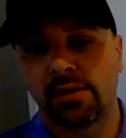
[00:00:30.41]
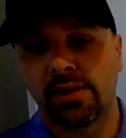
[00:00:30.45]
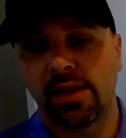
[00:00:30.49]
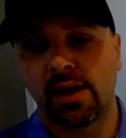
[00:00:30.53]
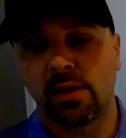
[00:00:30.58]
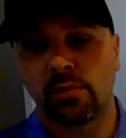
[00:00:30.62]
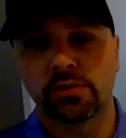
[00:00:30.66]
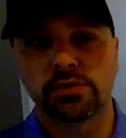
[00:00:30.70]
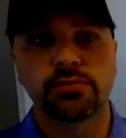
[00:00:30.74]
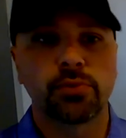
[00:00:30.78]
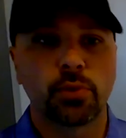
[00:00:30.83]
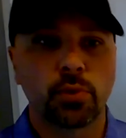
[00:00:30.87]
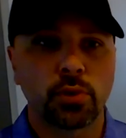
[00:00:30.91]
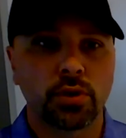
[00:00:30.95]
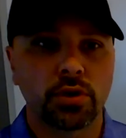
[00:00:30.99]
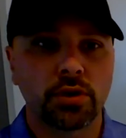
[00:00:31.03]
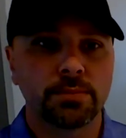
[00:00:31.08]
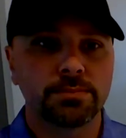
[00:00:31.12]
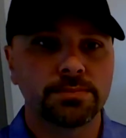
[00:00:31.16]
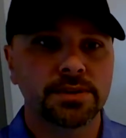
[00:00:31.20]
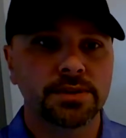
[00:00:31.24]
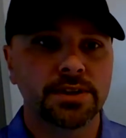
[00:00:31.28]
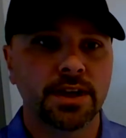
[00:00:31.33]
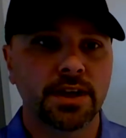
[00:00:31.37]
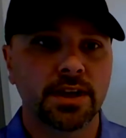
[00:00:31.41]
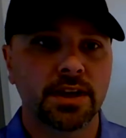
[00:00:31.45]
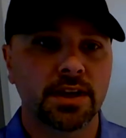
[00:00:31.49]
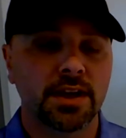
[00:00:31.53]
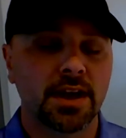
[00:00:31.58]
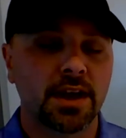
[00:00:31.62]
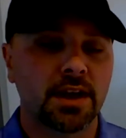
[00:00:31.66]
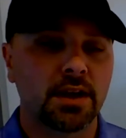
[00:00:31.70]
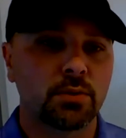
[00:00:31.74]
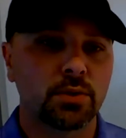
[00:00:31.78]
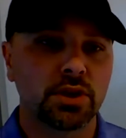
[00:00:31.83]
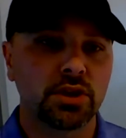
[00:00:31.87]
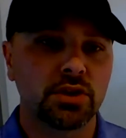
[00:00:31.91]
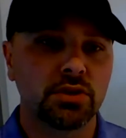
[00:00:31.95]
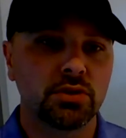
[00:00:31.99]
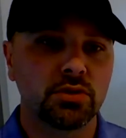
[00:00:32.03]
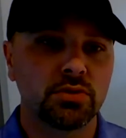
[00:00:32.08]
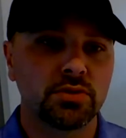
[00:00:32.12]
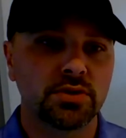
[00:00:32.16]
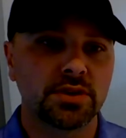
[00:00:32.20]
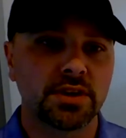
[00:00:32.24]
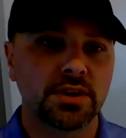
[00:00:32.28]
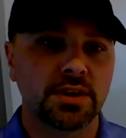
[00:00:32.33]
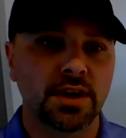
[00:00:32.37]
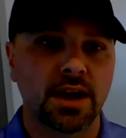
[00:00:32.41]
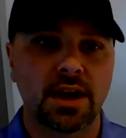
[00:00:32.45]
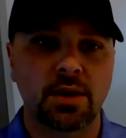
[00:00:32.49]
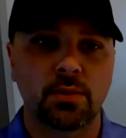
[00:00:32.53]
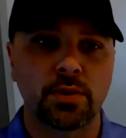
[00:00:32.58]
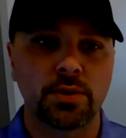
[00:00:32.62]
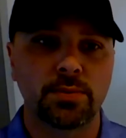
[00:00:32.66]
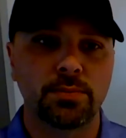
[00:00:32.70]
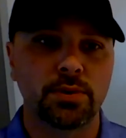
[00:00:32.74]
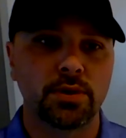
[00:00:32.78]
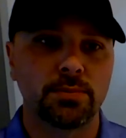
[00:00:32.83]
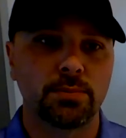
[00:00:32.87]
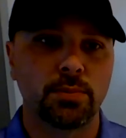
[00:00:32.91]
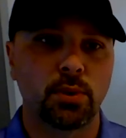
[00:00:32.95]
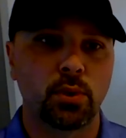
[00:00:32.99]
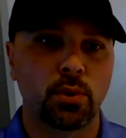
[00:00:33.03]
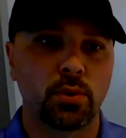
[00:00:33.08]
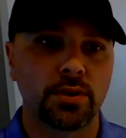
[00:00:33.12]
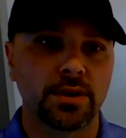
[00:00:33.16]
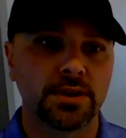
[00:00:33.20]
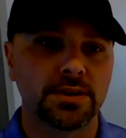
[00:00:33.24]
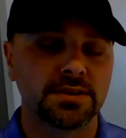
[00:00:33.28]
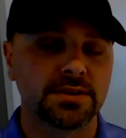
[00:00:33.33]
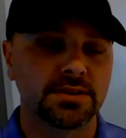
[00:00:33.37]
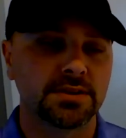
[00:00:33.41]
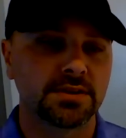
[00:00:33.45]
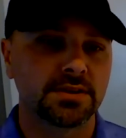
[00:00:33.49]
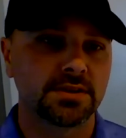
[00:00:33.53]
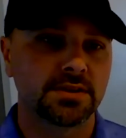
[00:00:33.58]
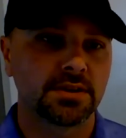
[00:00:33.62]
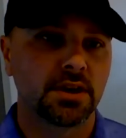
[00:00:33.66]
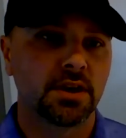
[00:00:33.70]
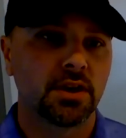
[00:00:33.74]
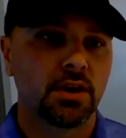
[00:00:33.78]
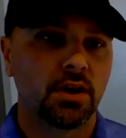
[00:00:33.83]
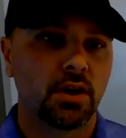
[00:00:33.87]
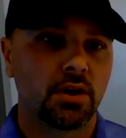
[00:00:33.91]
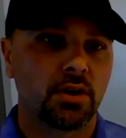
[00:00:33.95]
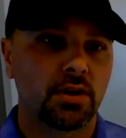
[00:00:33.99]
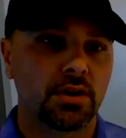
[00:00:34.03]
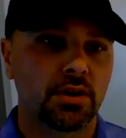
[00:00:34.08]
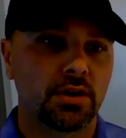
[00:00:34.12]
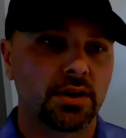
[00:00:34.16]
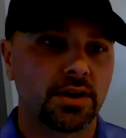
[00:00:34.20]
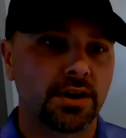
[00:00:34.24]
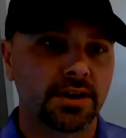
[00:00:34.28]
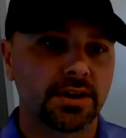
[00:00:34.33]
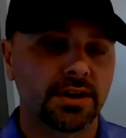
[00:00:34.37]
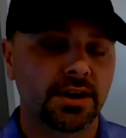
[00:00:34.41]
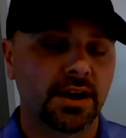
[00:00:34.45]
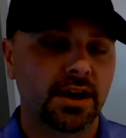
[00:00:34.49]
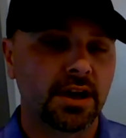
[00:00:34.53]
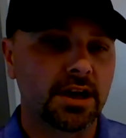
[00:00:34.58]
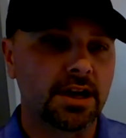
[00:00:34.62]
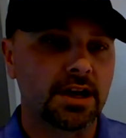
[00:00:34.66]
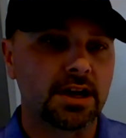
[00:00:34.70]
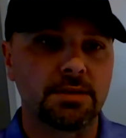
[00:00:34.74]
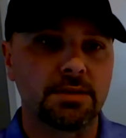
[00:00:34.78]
that was formed and how we use it, how we put points on,